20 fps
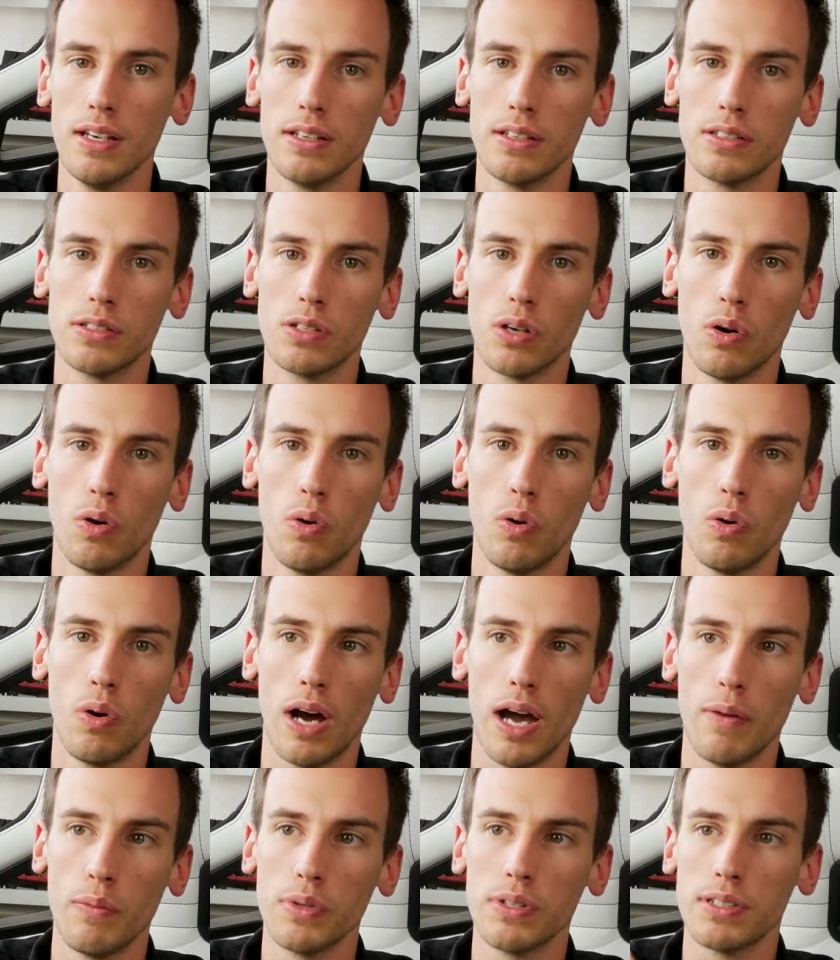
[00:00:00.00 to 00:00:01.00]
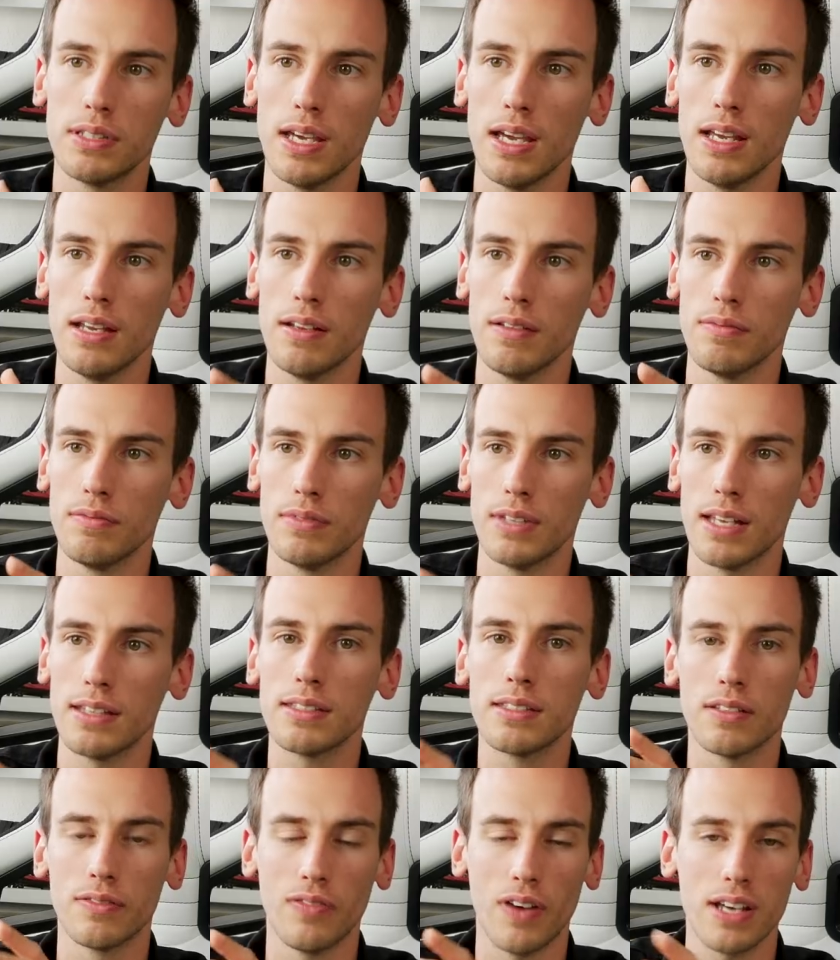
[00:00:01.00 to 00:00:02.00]
So I would say
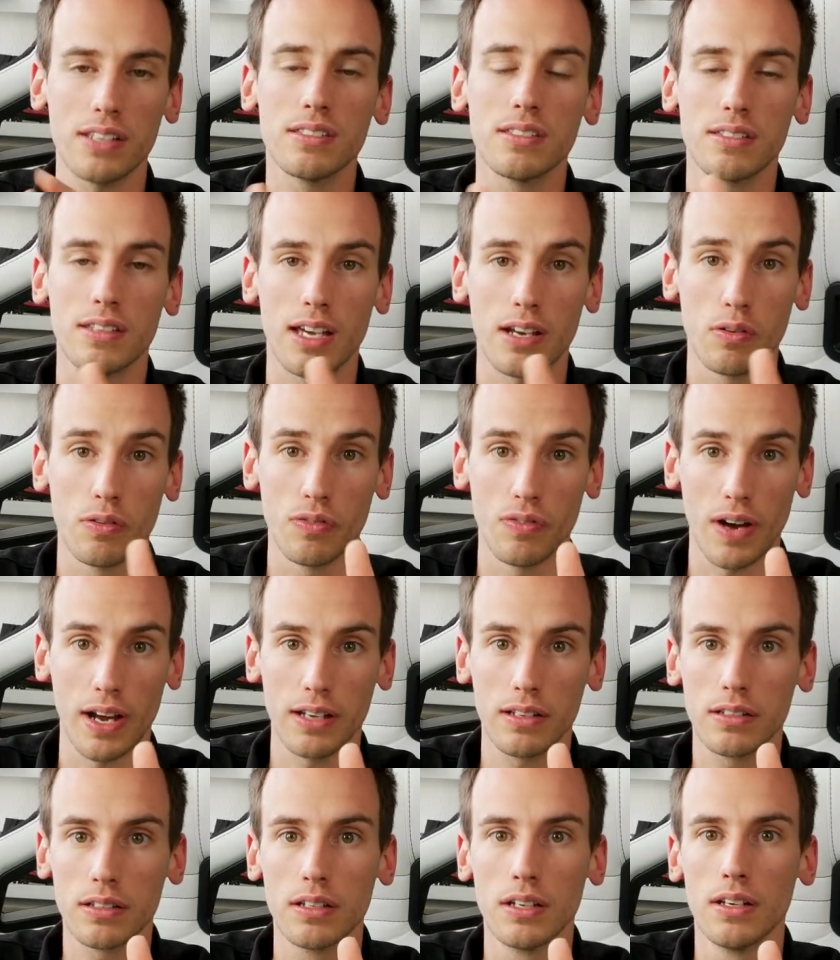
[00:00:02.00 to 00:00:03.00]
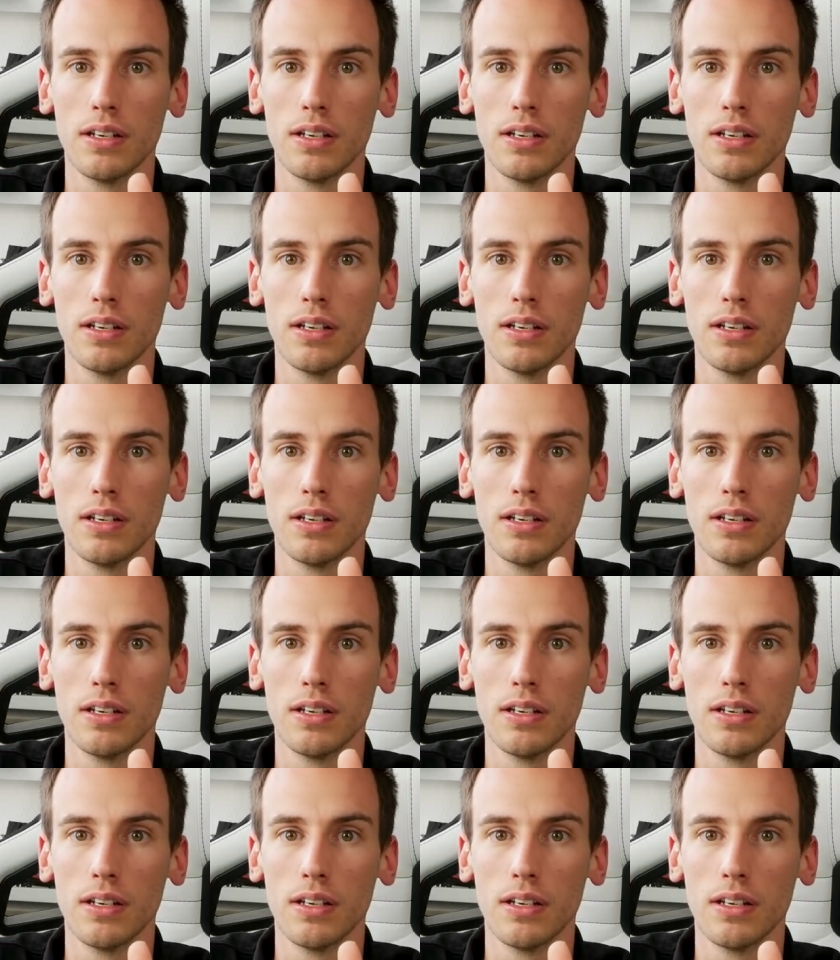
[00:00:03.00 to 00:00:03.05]
that's the fastest I could find.